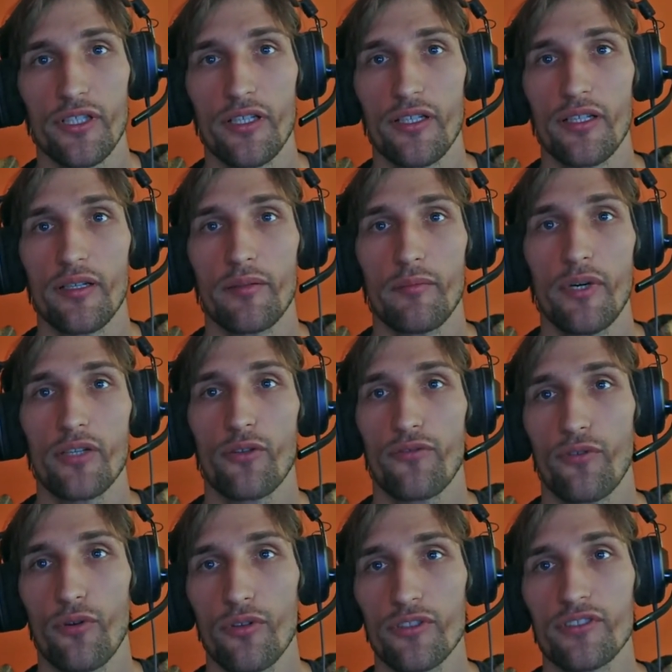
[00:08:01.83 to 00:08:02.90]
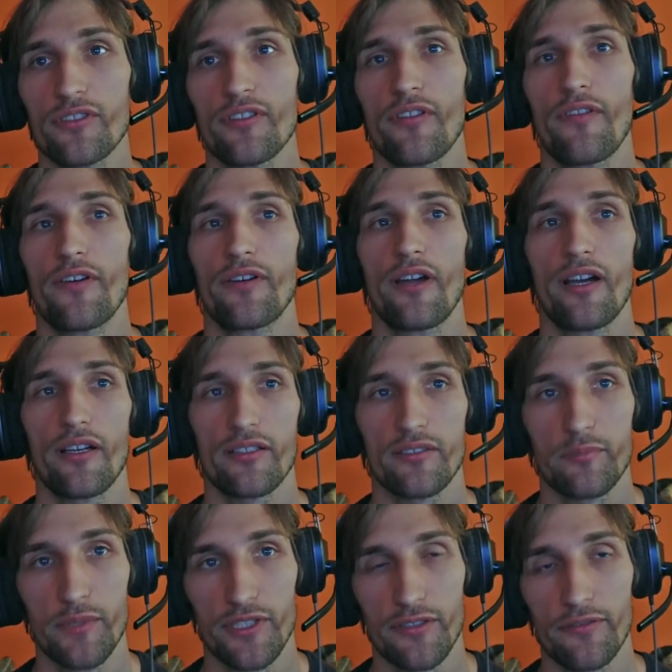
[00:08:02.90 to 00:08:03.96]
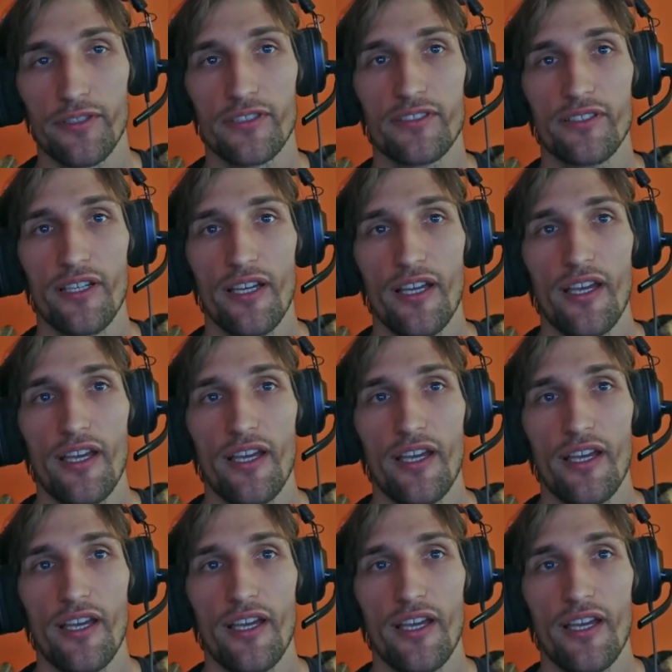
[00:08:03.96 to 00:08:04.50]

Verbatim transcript: Uh, but of course, there are specifics.